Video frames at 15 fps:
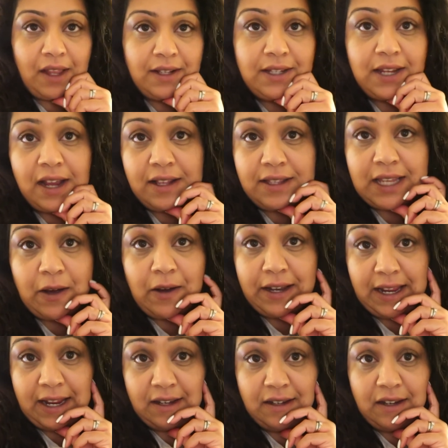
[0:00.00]
turns out I
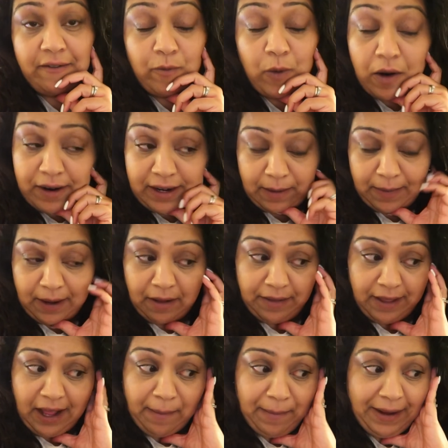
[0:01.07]
needn't have worried about
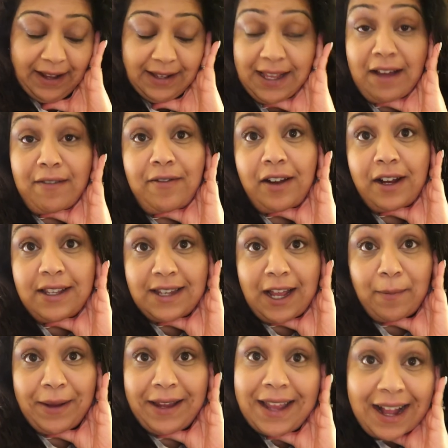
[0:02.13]
that, because that flight has
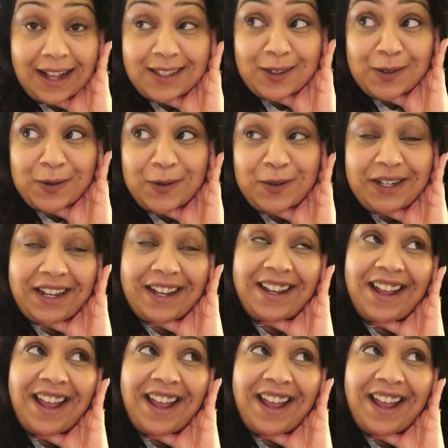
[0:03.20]
now been cancelled